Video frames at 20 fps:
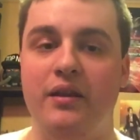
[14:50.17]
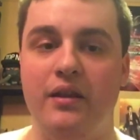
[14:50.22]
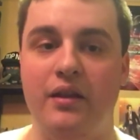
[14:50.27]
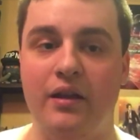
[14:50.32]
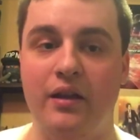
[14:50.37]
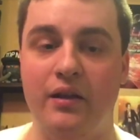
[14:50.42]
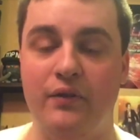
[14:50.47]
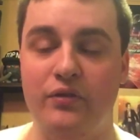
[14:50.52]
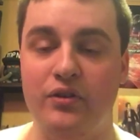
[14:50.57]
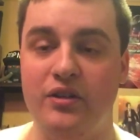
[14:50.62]

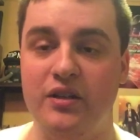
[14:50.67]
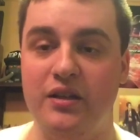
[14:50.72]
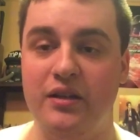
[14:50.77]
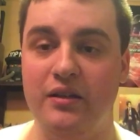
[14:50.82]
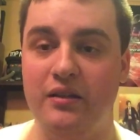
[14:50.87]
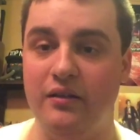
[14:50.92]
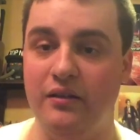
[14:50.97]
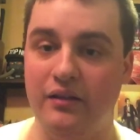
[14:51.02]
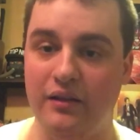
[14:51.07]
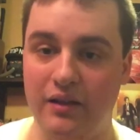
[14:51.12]
If you
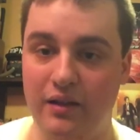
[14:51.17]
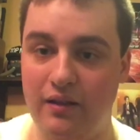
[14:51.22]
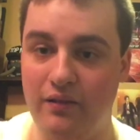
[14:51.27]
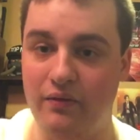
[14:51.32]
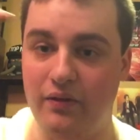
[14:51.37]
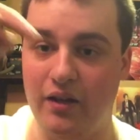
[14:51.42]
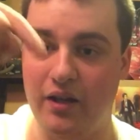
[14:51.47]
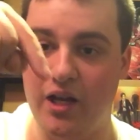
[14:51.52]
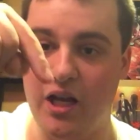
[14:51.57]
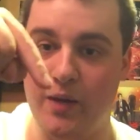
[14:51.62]
did,
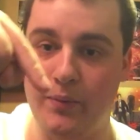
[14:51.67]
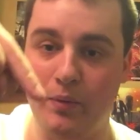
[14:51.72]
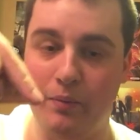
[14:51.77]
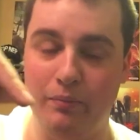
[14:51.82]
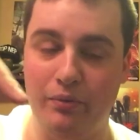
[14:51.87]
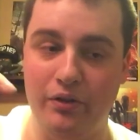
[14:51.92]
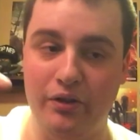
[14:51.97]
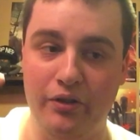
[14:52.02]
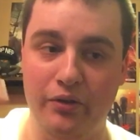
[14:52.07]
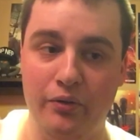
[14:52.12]
leave a comment
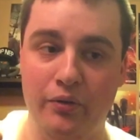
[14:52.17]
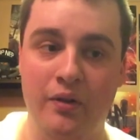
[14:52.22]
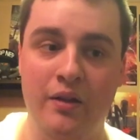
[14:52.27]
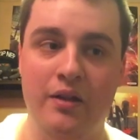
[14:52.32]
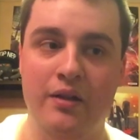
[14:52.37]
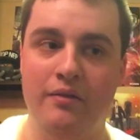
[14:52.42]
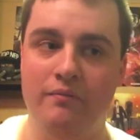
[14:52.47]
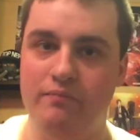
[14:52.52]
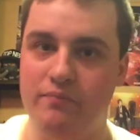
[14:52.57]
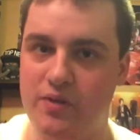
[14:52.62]
below.
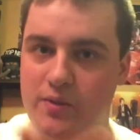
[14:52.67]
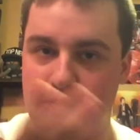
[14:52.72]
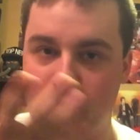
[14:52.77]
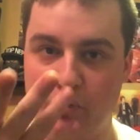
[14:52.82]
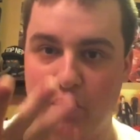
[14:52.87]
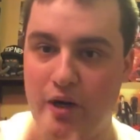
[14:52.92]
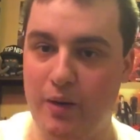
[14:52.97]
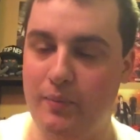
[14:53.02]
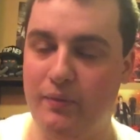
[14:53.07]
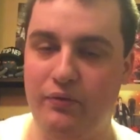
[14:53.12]

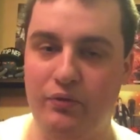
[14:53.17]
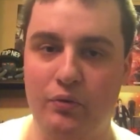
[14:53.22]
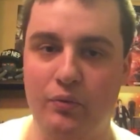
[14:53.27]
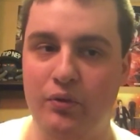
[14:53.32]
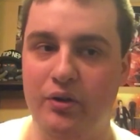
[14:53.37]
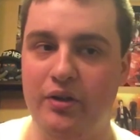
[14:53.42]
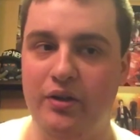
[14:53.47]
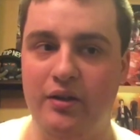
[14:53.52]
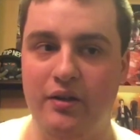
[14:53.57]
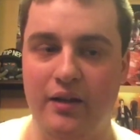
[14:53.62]
Subscribe if you
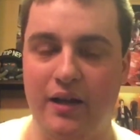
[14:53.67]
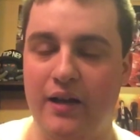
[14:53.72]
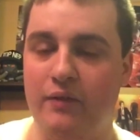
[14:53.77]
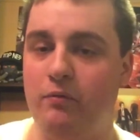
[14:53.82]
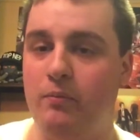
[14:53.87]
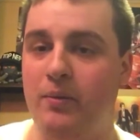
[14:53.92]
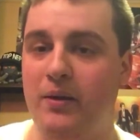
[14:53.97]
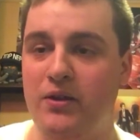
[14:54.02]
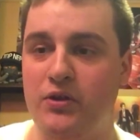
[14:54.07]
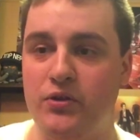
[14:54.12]
would. I have
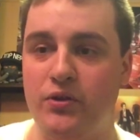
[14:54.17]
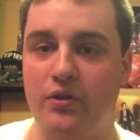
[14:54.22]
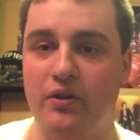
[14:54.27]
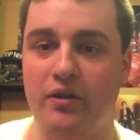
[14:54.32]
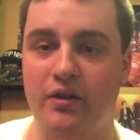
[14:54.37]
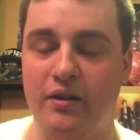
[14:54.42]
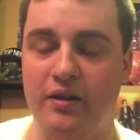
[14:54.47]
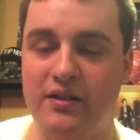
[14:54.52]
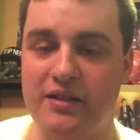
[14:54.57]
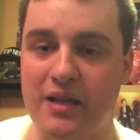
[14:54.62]
a
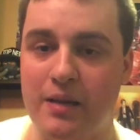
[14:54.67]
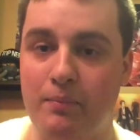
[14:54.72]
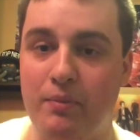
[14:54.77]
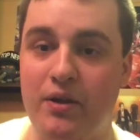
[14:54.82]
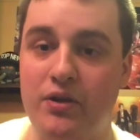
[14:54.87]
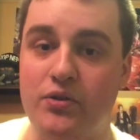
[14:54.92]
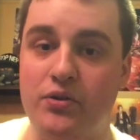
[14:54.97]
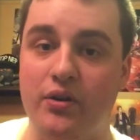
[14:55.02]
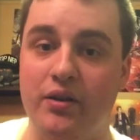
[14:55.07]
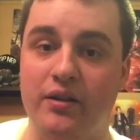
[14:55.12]
Patreon. It's at
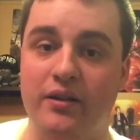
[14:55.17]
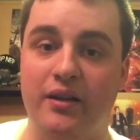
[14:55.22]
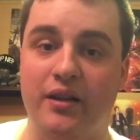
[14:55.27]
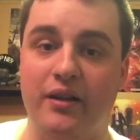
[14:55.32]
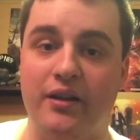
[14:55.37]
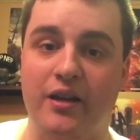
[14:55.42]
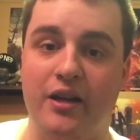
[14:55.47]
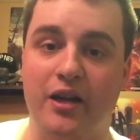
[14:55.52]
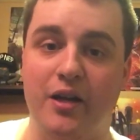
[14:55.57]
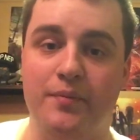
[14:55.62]

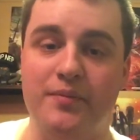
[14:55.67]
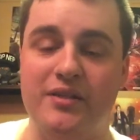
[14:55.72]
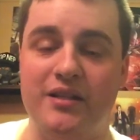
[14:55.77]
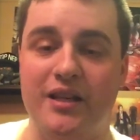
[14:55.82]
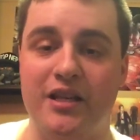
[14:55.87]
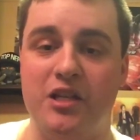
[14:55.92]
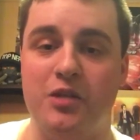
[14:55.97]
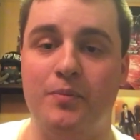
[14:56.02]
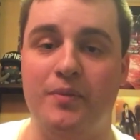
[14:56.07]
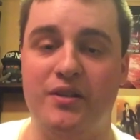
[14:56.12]

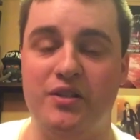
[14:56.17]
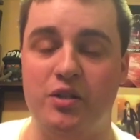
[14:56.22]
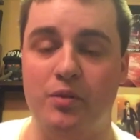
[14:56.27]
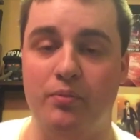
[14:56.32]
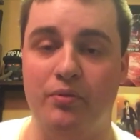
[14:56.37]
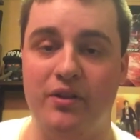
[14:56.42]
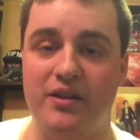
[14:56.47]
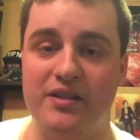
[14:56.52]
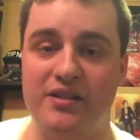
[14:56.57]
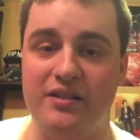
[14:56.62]
patreon.com/Spencer
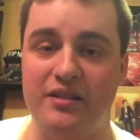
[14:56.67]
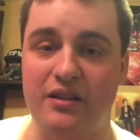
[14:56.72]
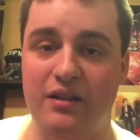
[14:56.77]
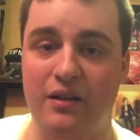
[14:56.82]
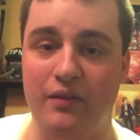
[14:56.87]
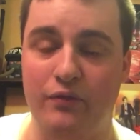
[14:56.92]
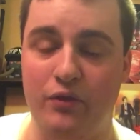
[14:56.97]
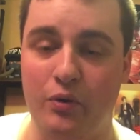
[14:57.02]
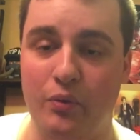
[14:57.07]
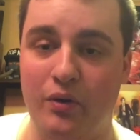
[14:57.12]

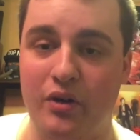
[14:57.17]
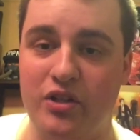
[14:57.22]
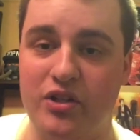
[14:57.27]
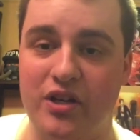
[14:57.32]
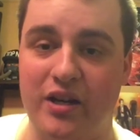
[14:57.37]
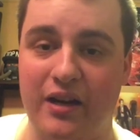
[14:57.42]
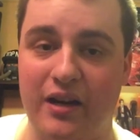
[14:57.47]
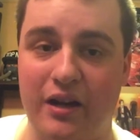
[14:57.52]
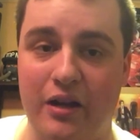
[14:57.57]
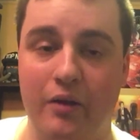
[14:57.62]
Presley if you want to
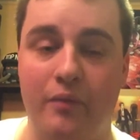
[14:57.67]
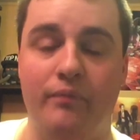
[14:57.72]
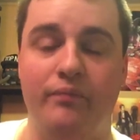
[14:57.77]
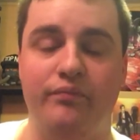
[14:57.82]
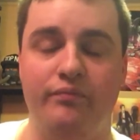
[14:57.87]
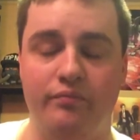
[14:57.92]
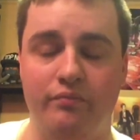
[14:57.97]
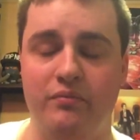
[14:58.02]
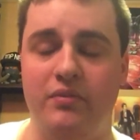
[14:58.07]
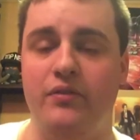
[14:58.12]
check it out.
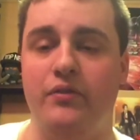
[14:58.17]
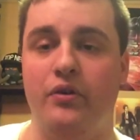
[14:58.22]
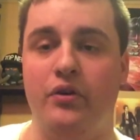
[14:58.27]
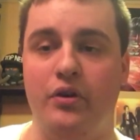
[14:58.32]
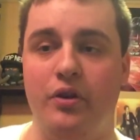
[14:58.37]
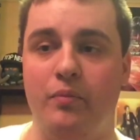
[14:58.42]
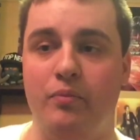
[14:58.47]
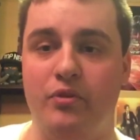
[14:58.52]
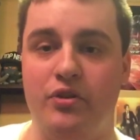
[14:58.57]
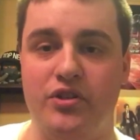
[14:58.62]
be
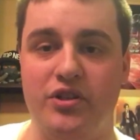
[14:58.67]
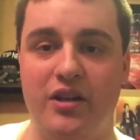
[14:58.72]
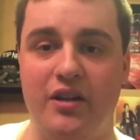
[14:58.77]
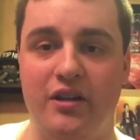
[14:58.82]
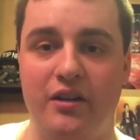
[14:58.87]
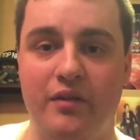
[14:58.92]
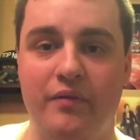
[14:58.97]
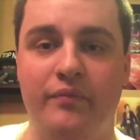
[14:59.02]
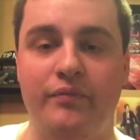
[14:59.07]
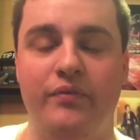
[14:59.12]
very
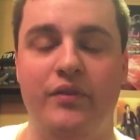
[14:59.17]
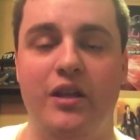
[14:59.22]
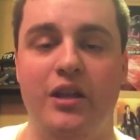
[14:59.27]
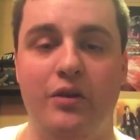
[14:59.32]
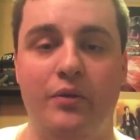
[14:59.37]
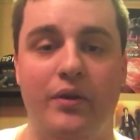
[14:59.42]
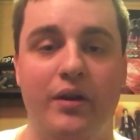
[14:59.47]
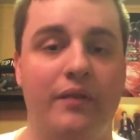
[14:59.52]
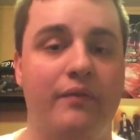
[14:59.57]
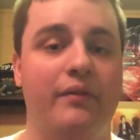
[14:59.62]
appreciated.
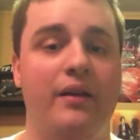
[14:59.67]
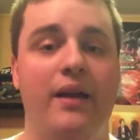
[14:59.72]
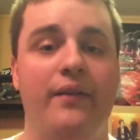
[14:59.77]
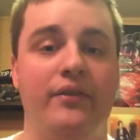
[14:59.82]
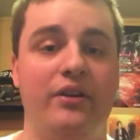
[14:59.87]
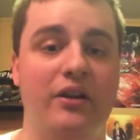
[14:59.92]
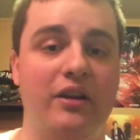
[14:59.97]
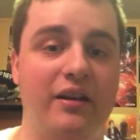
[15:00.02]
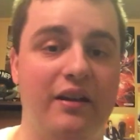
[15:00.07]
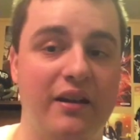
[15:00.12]
Either way, have
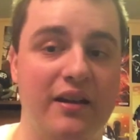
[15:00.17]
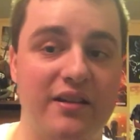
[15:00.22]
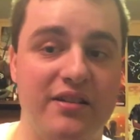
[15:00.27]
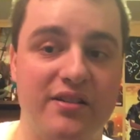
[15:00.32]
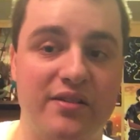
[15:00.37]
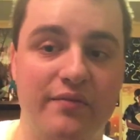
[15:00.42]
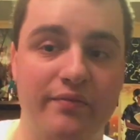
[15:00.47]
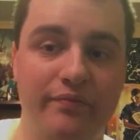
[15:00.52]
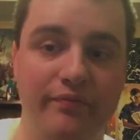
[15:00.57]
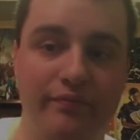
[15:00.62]
a good night,
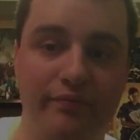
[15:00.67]
guys.